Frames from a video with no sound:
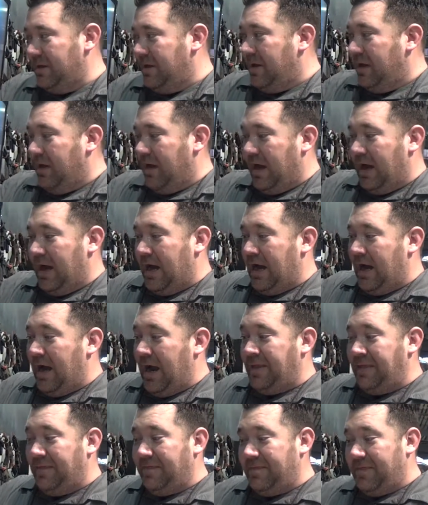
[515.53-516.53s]

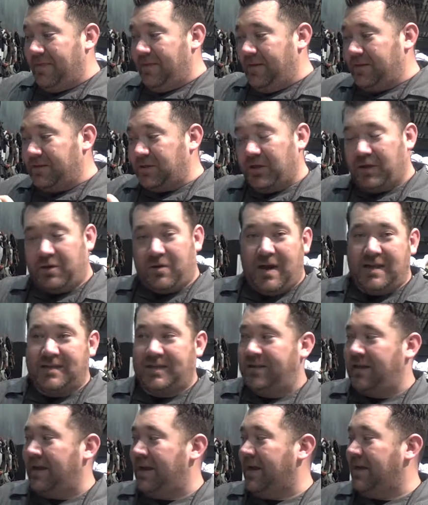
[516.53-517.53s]
And so the
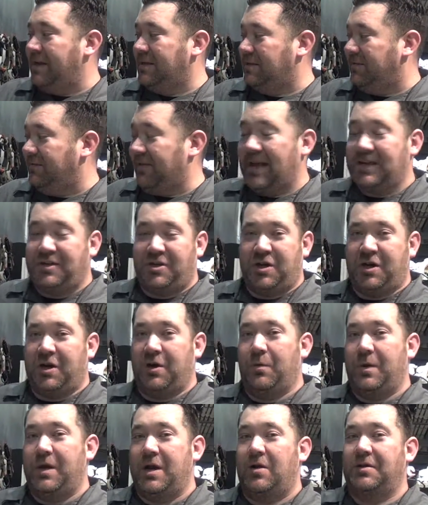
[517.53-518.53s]
crazy thing is, flat
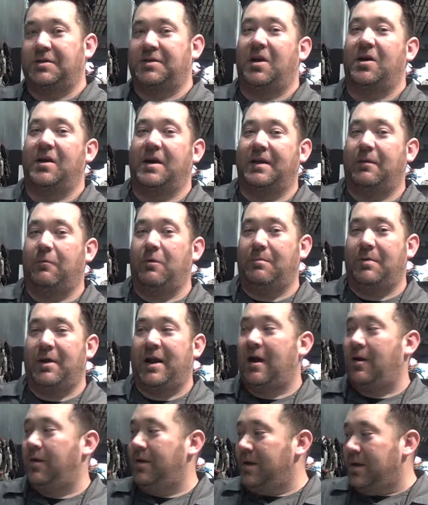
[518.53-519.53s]
trigger, we know it's our gun that we put
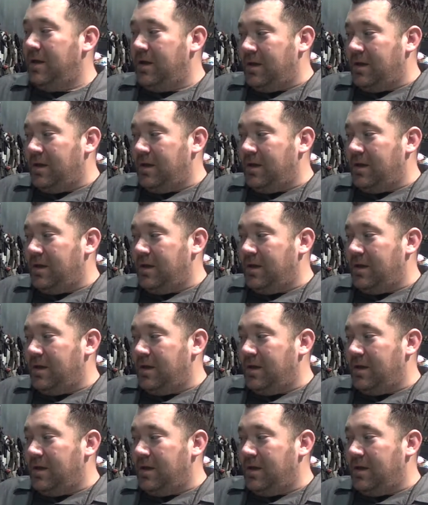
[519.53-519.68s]
out.